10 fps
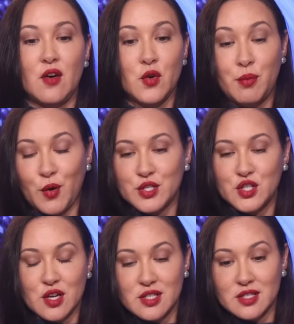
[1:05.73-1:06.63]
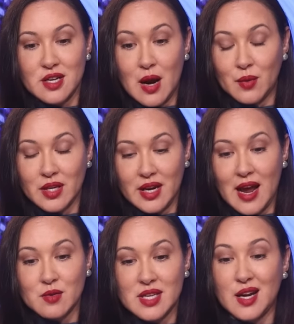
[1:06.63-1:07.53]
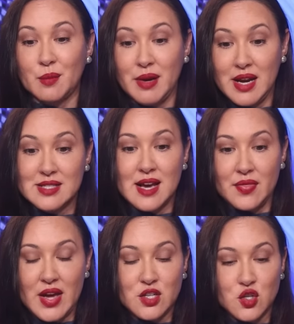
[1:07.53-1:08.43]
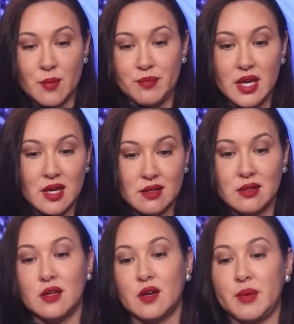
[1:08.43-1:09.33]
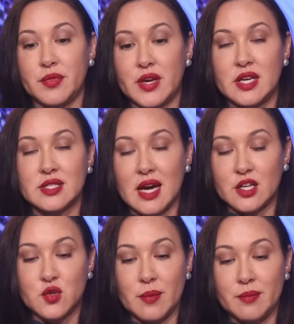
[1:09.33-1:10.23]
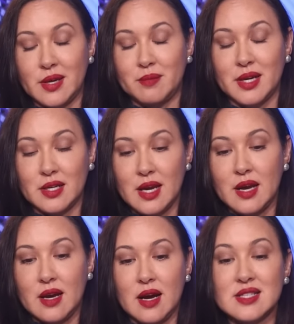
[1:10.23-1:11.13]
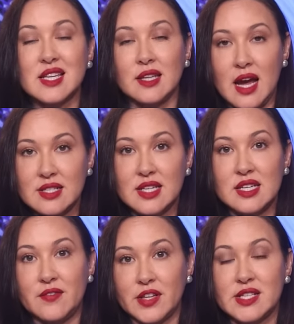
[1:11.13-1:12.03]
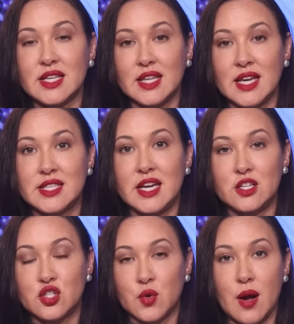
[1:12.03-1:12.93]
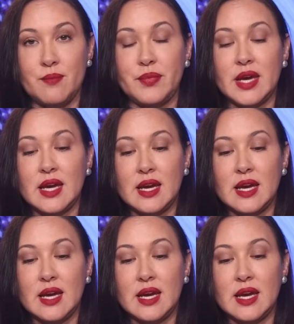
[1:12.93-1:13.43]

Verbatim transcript: Although Boris Johnson is not really an outsider, but he's got that Trumpian, you know, people think he's kind of Trumpian, but uh, I'd say definitely Zelensky, Trump,